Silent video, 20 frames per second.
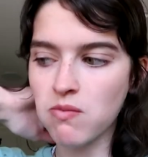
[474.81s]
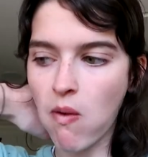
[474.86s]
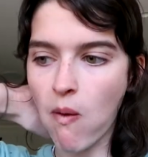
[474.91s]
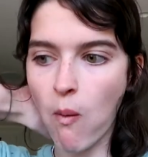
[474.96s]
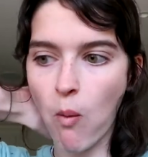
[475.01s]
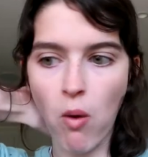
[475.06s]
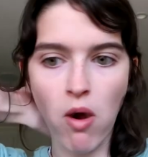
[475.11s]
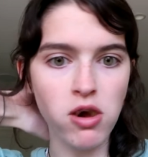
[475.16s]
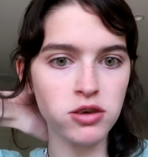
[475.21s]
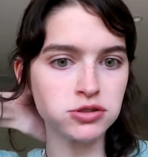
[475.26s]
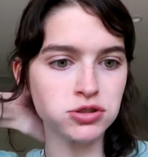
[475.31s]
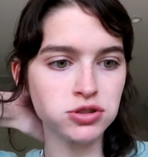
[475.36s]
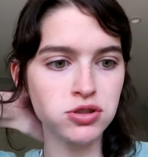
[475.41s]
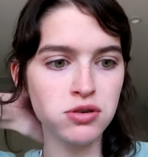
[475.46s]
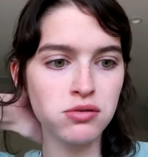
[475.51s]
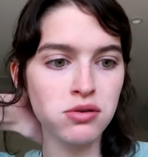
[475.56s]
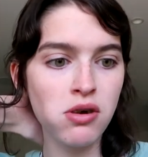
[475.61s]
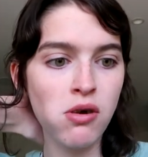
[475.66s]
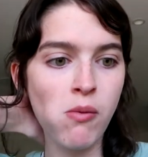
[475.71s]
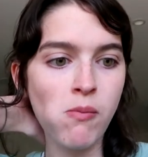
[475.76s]
And watch
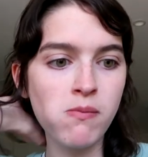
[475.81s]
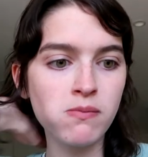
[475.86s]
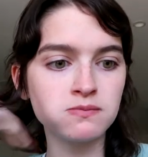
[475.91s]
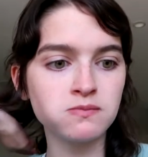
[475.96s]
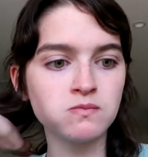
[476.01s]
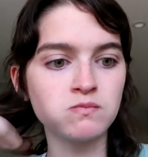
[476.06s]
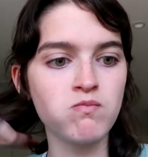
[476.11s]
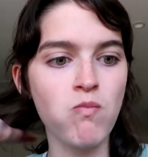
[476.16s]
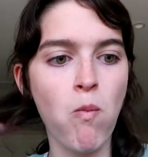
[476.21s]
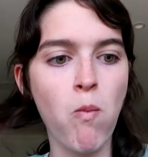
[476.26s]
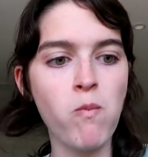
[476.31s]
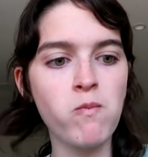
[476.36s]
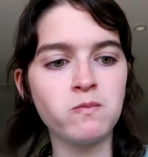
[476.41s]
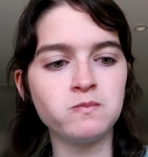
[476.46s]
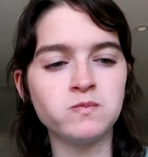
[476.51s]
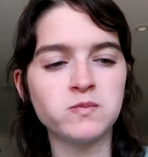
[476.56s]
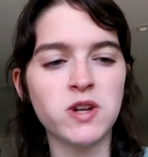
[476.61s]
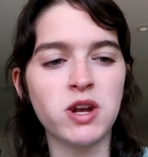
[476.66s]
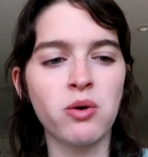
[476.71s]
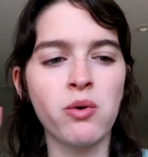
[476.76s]
YouTube
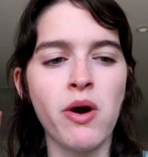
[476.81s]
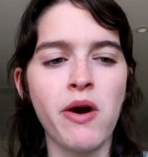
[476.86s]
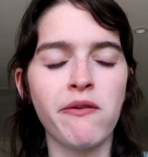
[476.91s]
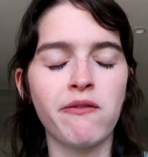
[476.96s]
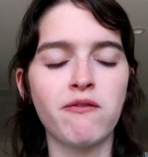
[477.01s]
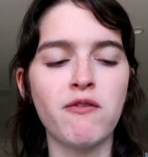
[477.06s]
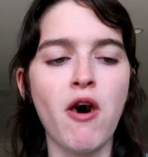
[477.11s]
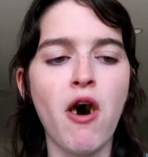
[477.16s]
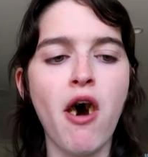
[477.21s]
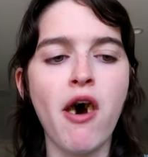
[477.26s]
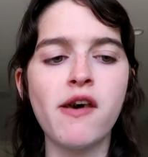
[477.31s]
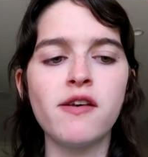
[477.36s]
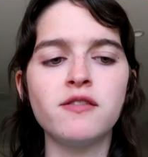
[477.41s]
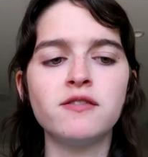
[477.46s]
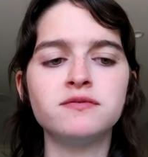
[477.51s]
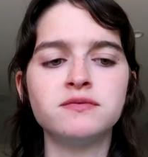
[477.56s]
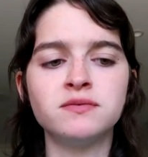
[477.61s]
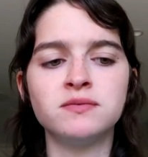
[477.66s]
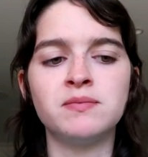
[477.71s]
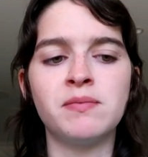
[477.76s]
until like
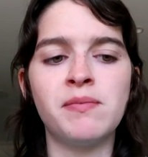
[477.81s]
5